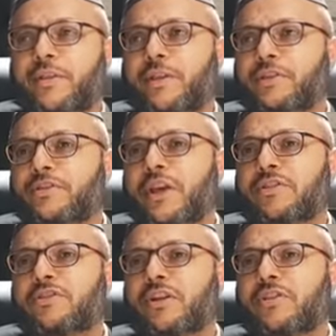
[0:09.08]
the
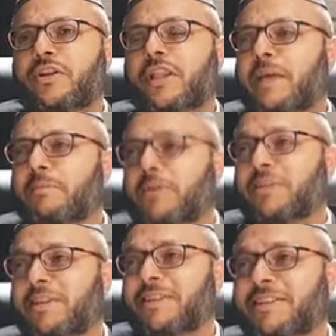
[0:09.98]
change on the climate.
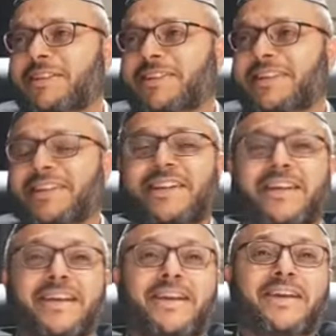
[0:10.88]

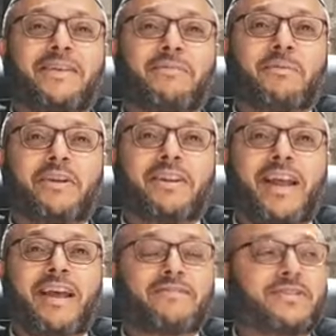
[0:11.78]
And we want to
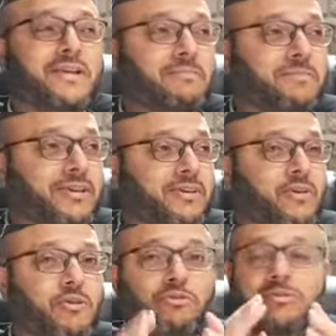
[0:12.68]
have some
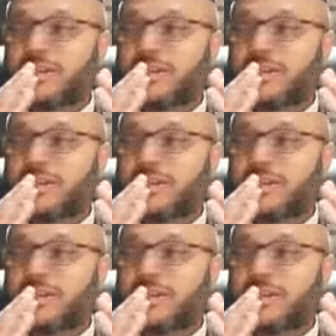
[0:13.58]
cold